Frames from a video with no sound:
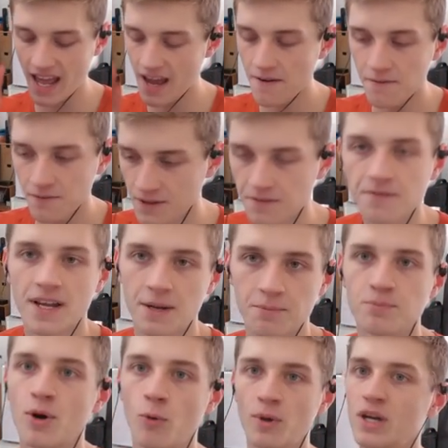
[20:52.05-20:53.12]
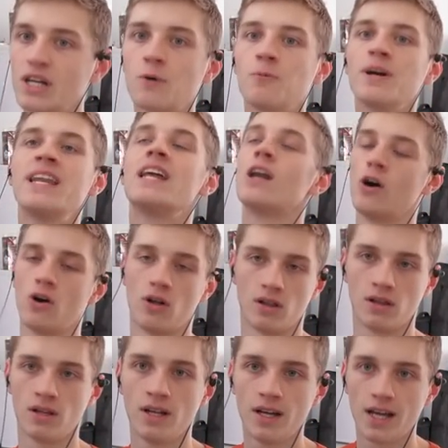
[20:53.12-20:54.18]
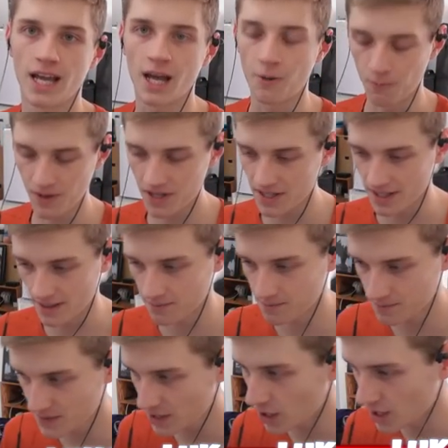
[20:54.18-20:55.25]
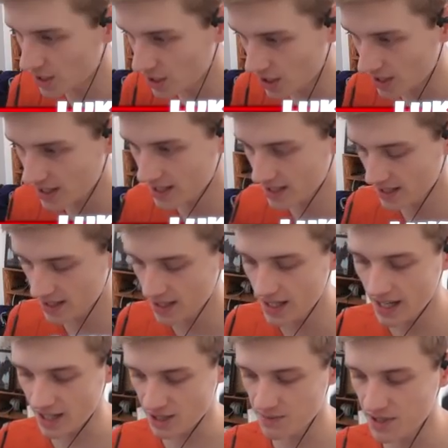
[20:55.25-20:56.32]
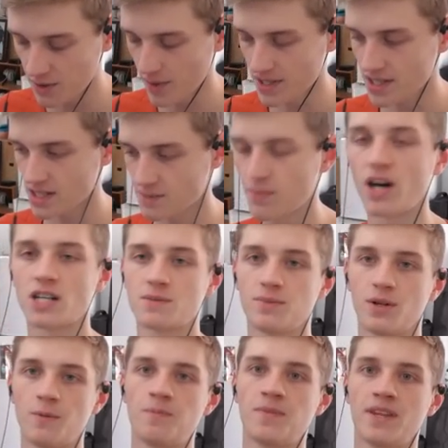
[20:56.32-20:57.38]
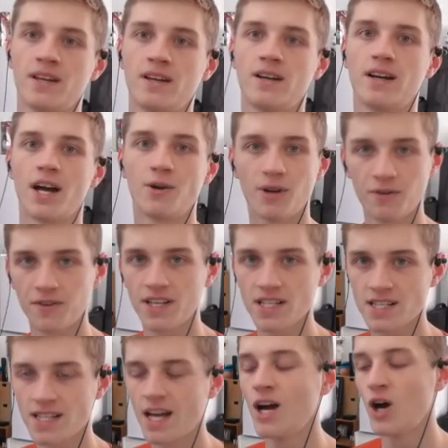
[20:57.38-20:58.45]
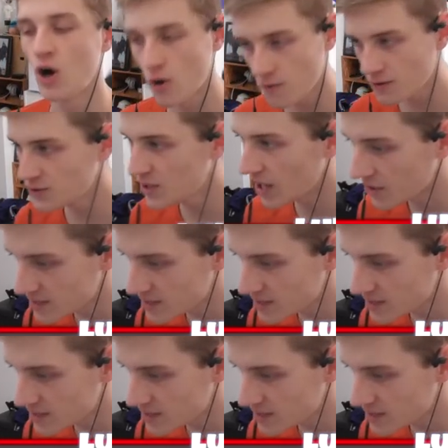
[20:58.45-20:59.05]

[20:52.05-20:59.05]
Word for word: everything, bro. We're gonna win it all, and we're gonna unlock as many races as possible. Are you ready for this? Hopefully you